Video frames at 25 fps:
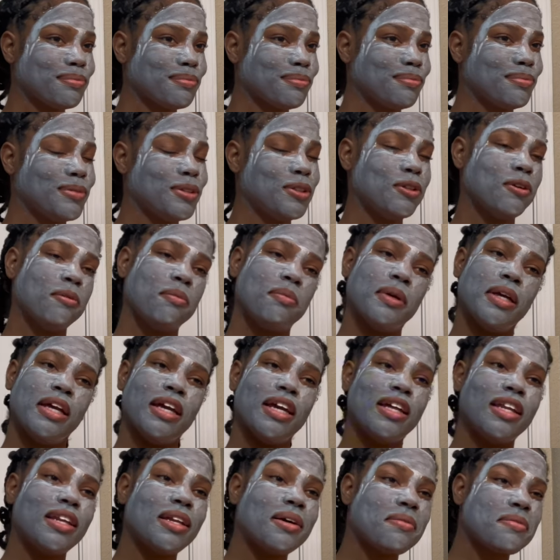You could be
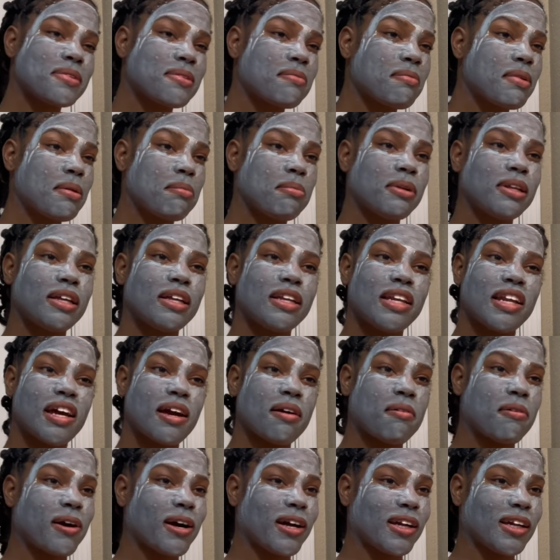hitting up some people and
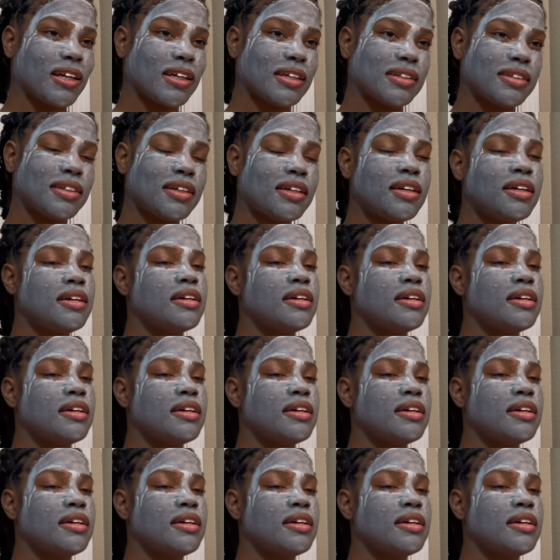networking.